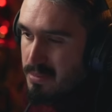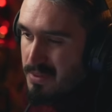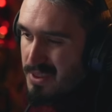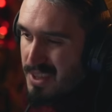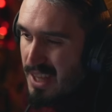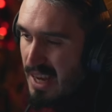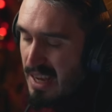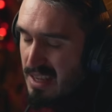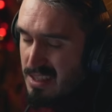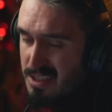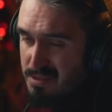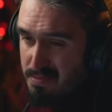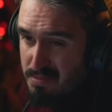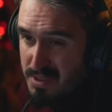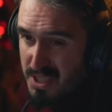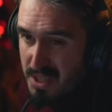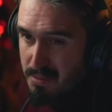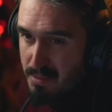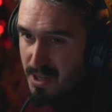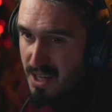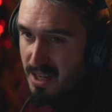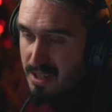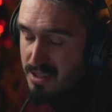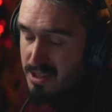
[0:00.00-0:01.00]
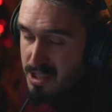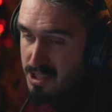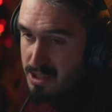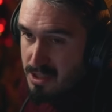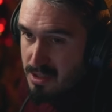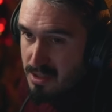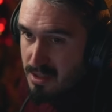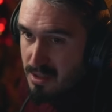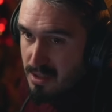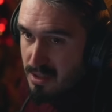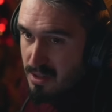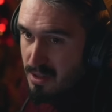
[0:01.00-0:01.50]
That's pretty
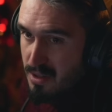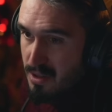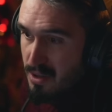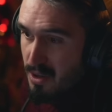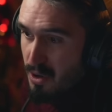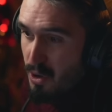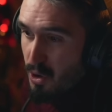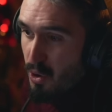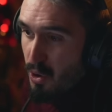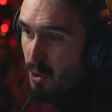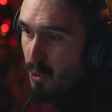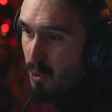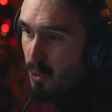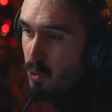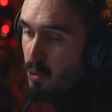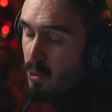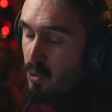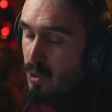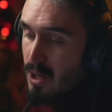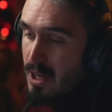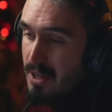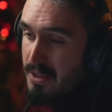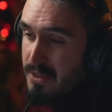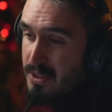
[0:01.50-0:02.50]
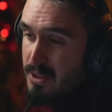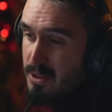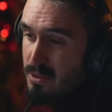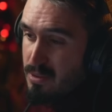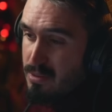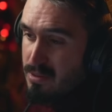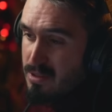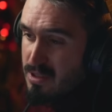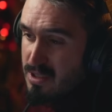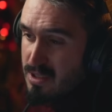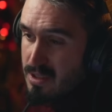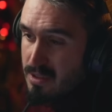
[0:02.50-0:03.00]
much all I
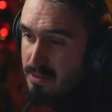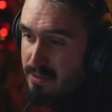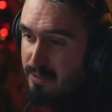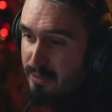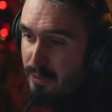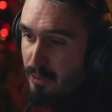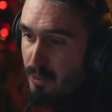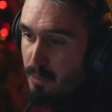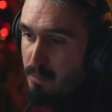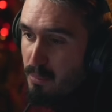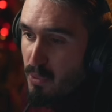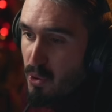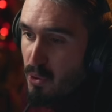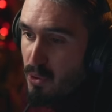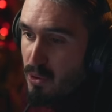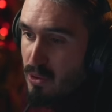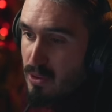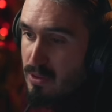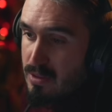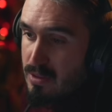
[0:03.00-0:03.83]
used. For more